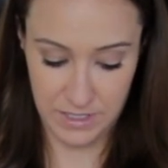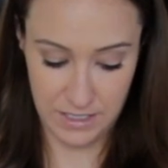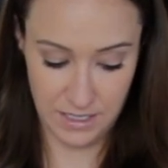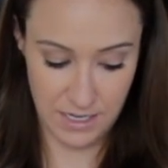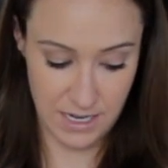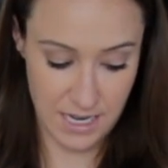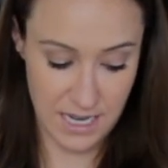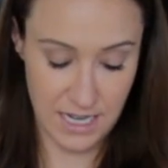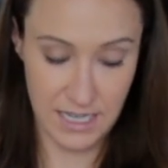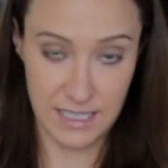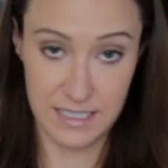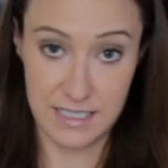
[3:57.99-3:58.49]

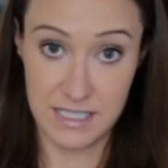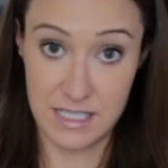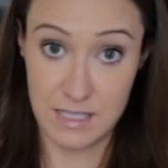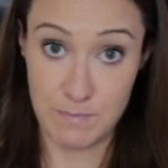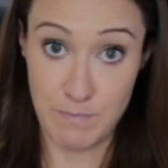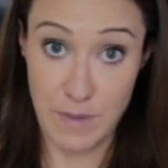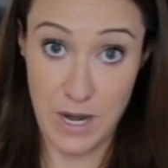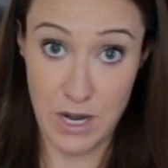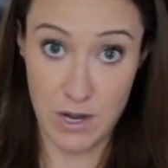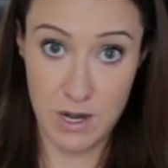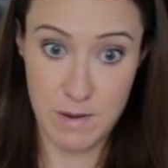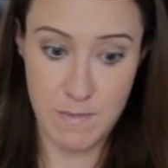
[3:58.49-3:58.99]
Again,
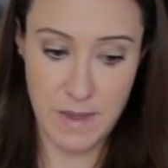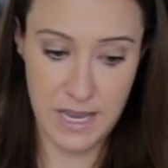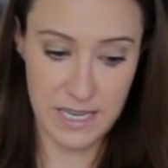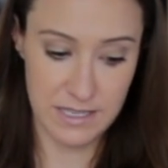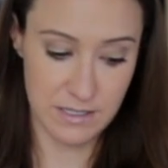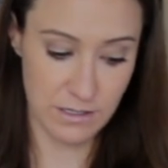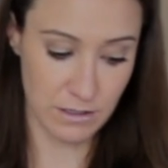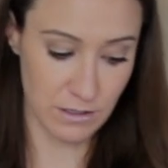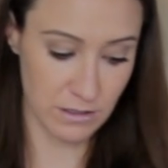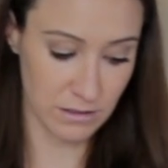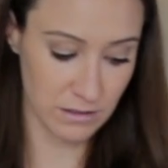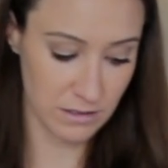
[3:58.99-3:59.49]
it's
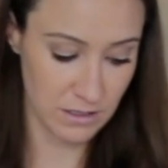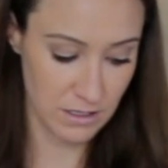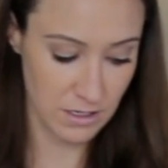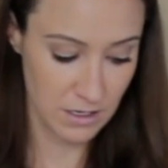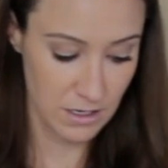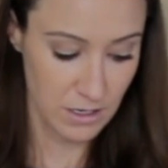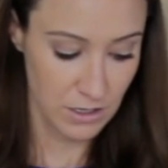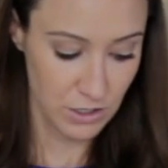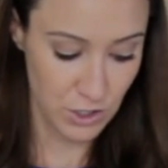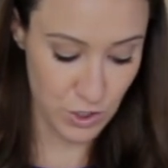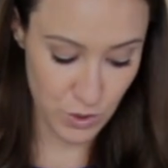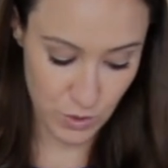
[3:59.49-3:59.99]
Berry-Basil.
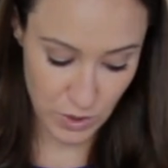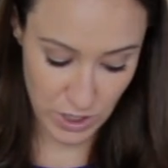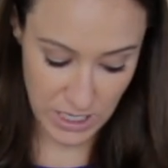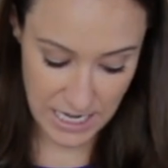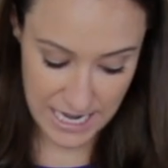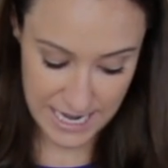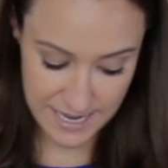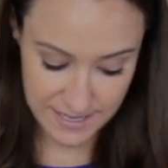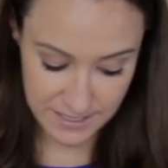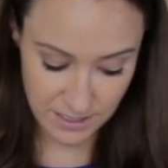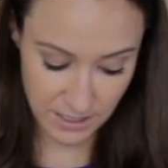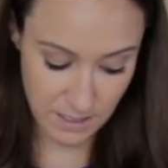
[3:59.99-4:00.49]
You could
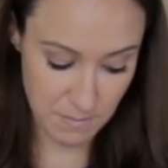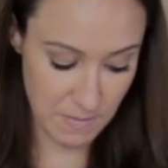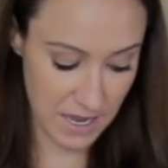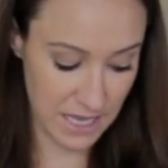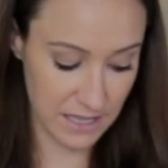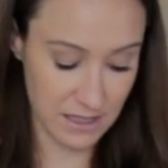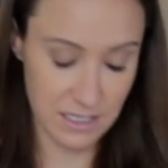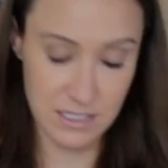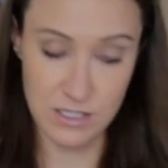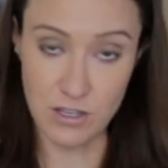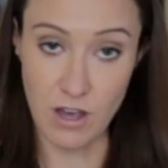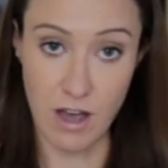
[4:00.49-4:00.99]
easily
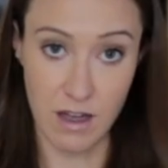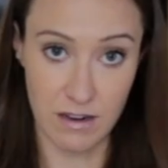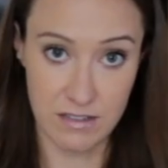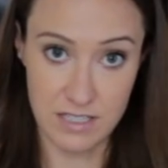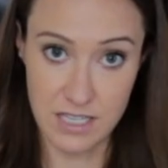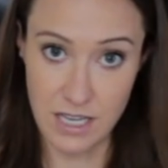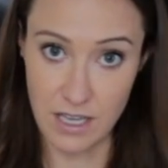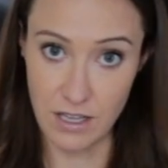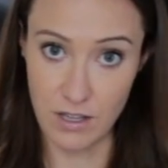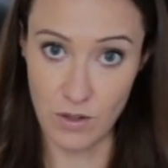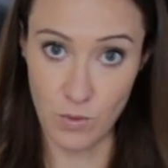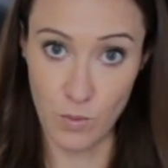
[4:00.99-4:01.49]
make this
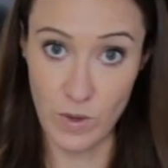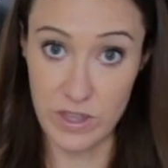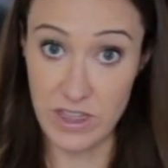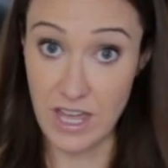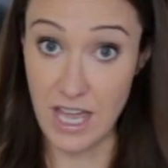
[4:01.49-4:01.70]
cocktail with